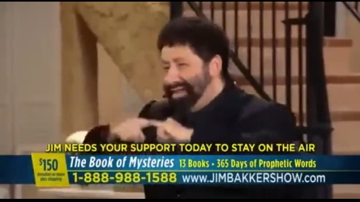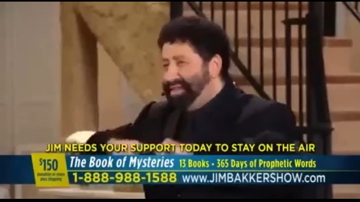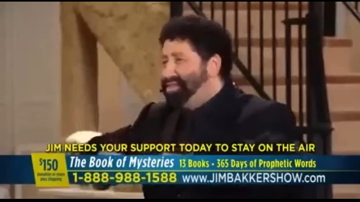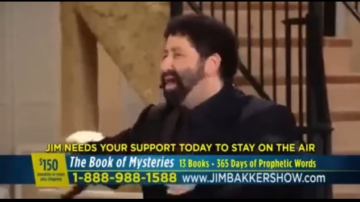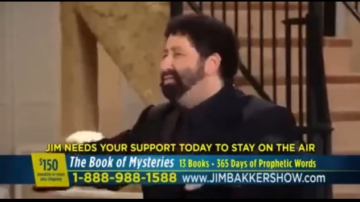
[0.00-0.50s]
at
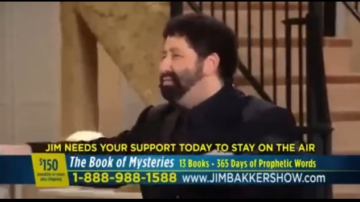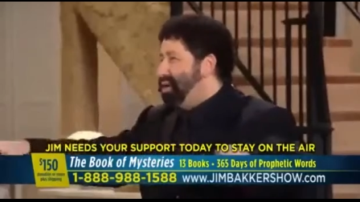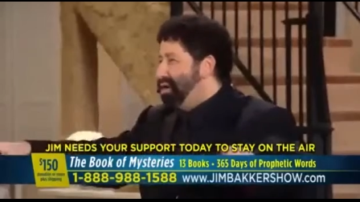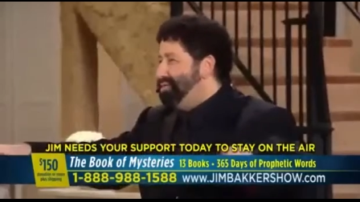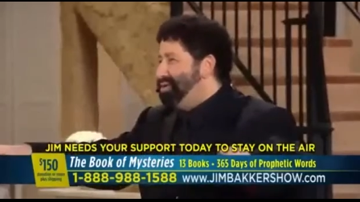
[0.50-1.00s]
the time of
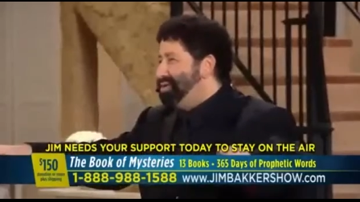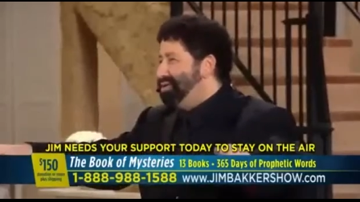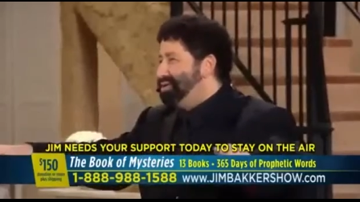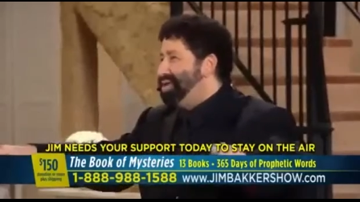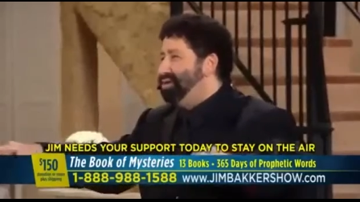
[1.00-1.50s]
the
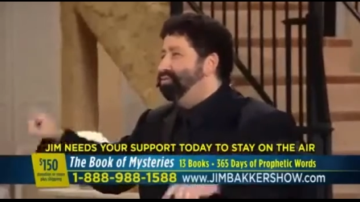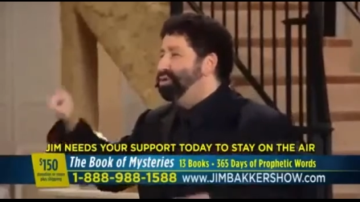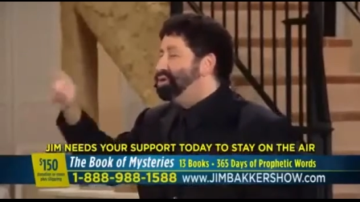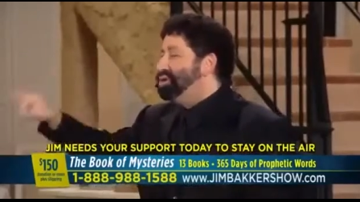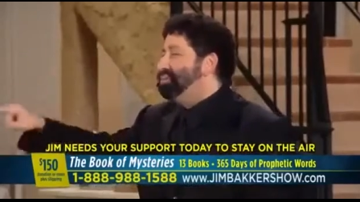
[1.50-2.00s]
harbingers. They're
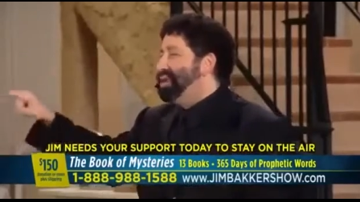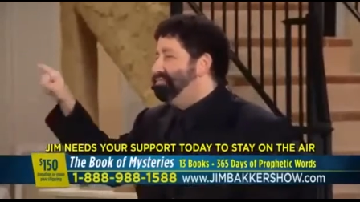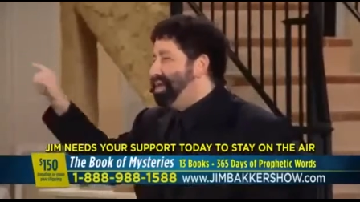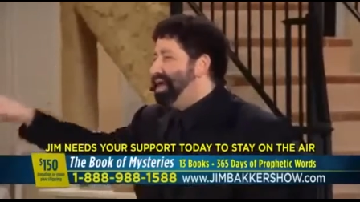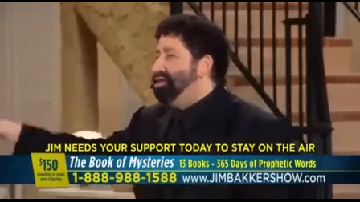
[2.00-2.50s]

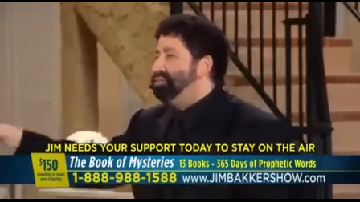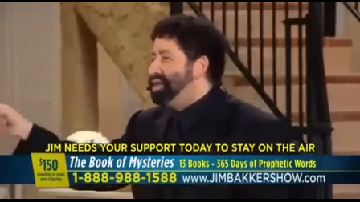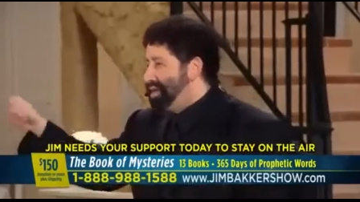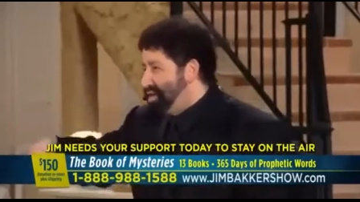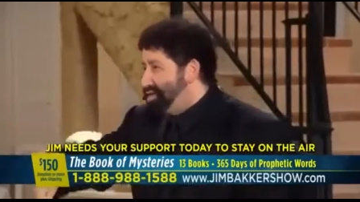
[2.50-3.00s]
worshiping Baal
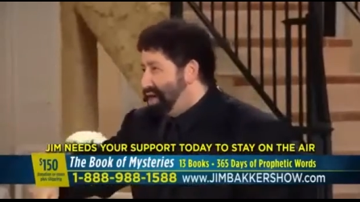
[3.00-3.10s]
when they get